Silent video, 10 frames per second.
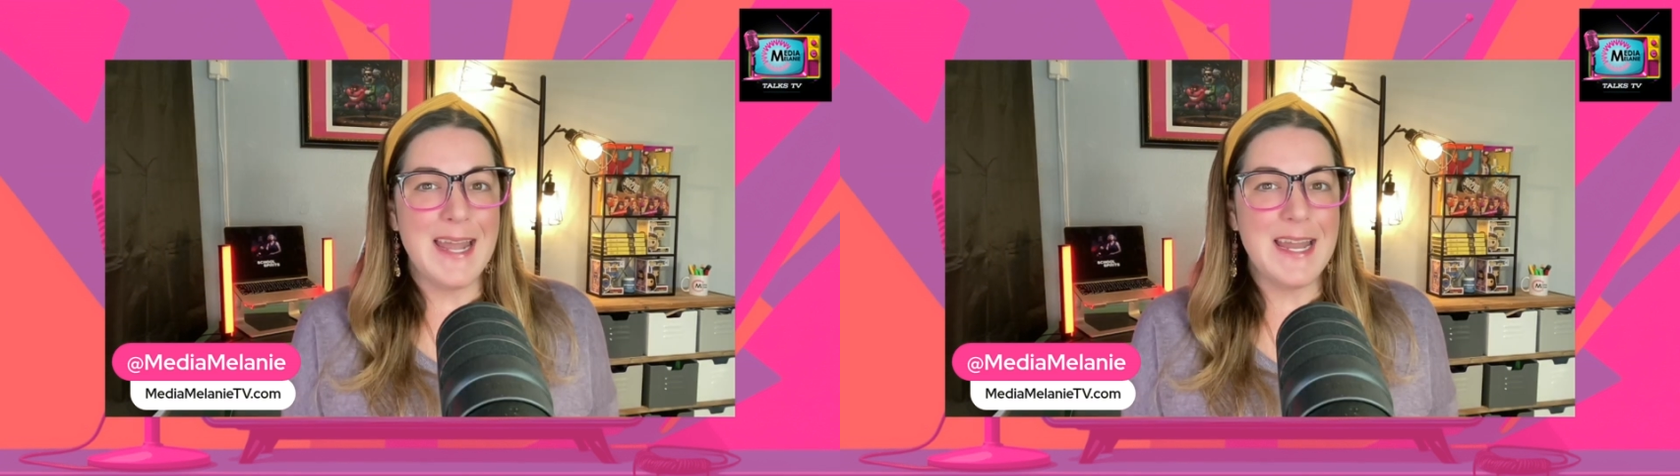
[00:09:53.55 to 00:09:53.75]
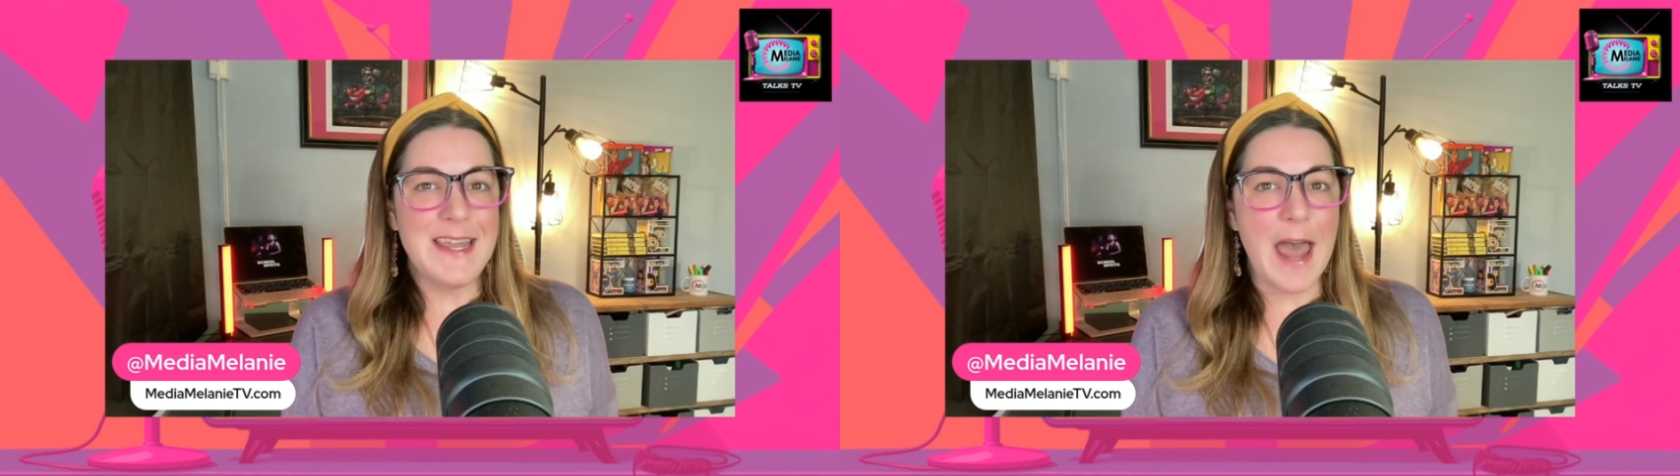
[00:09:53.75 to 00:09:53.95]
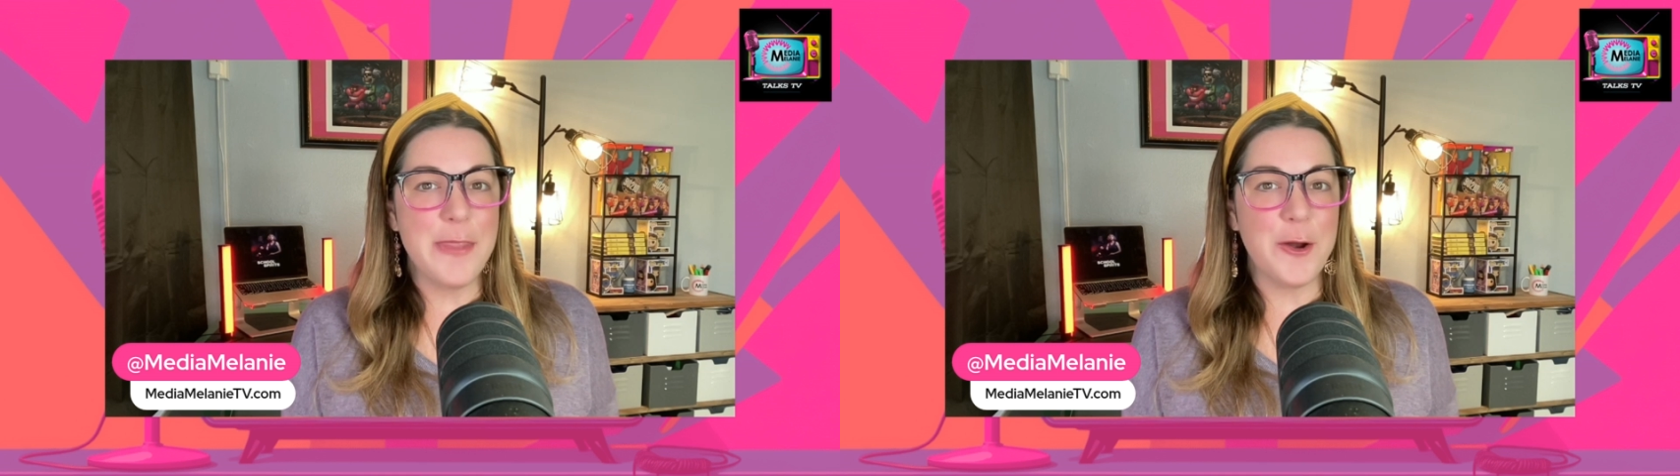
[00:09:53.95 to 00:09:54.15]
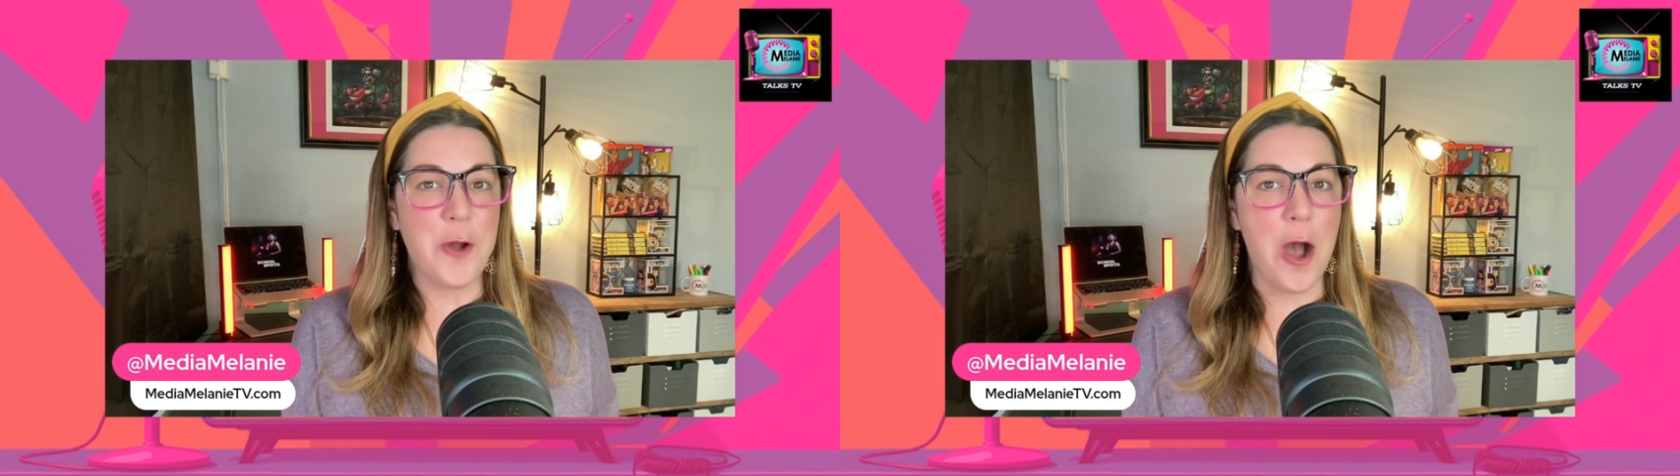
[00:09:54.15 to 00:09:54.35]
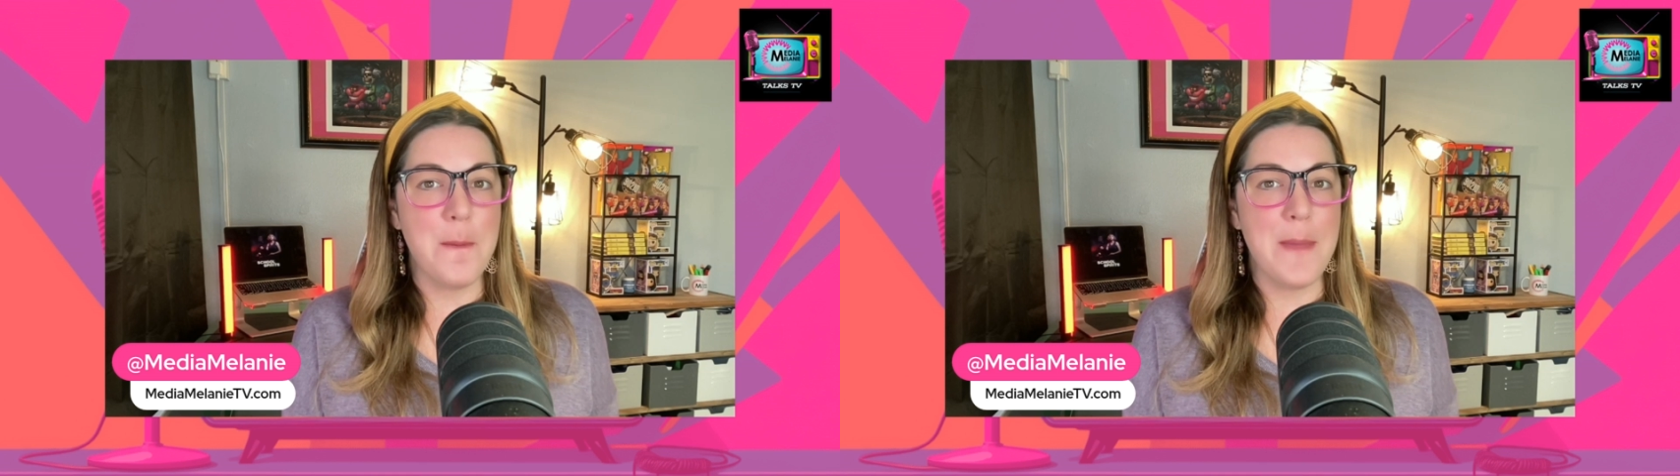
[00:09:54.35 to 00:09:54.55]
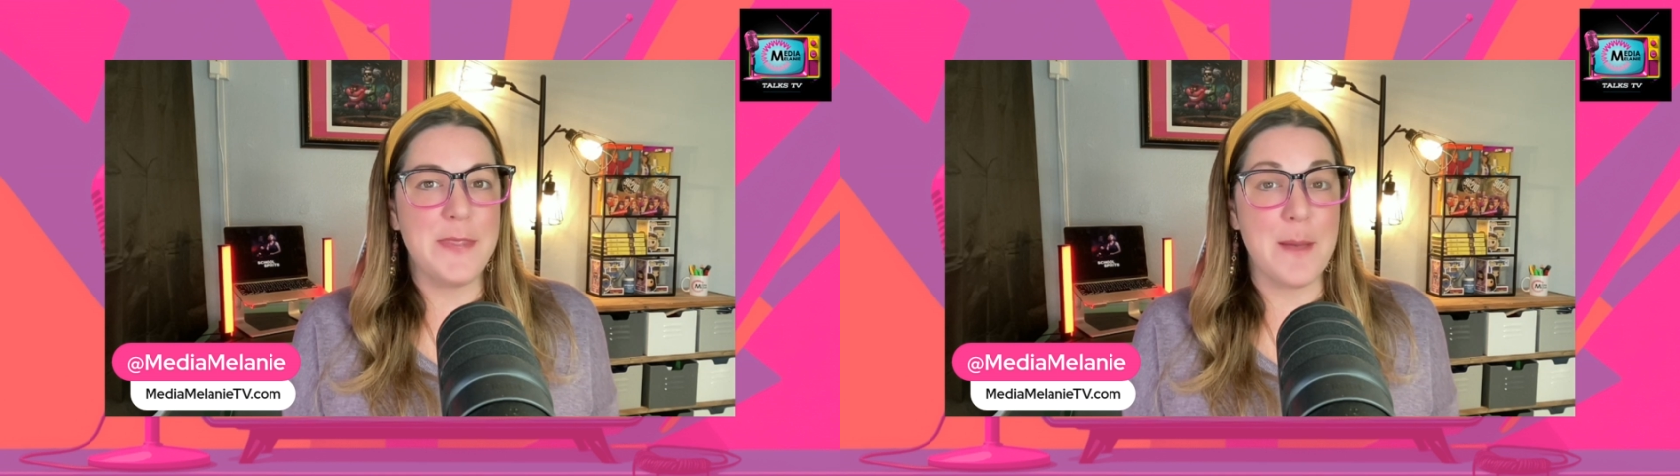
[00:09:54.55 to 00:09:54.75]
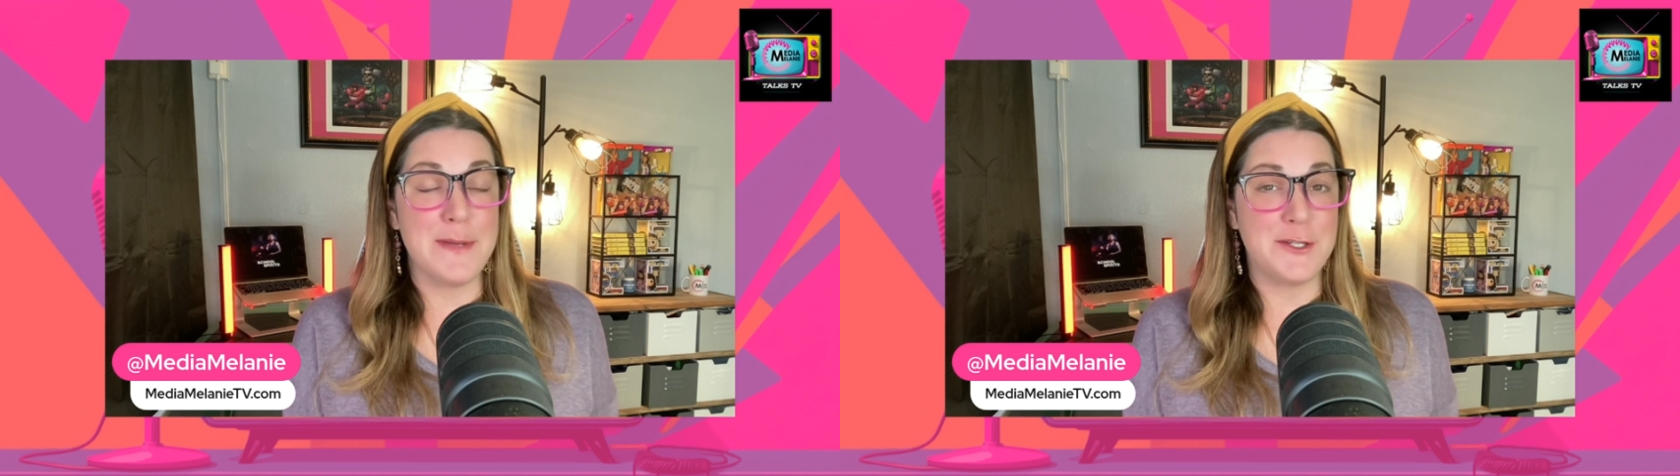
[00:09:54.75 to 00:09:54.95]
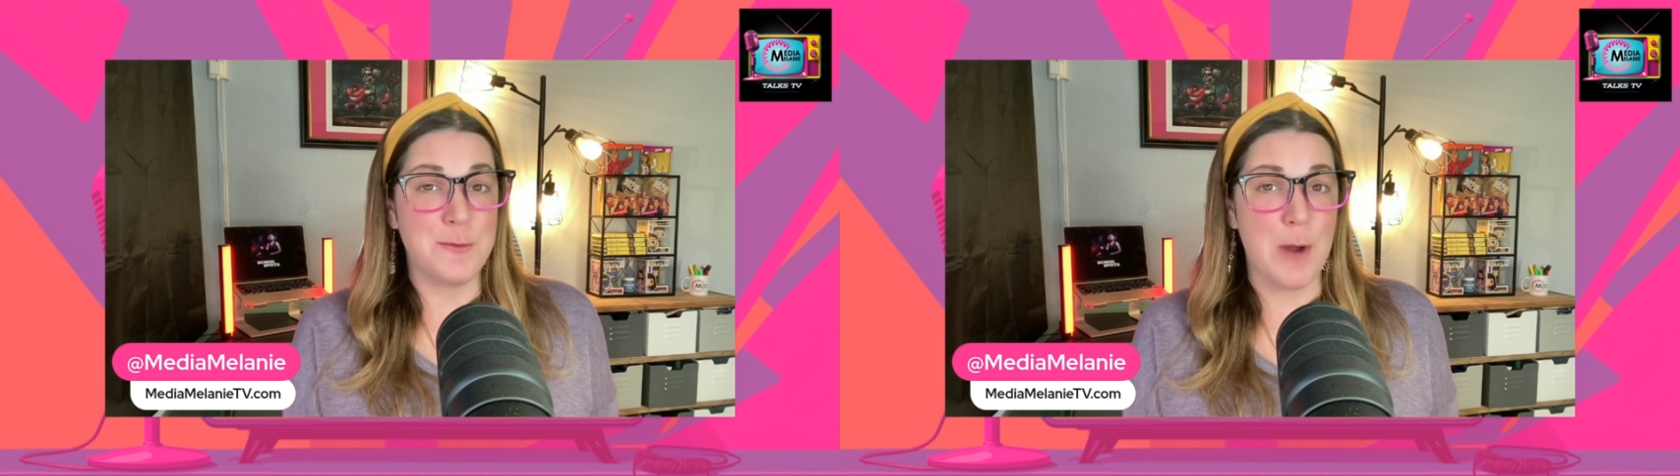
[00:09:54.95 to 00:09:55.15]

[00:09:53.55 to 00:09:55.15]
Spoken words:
And another comment that Mr.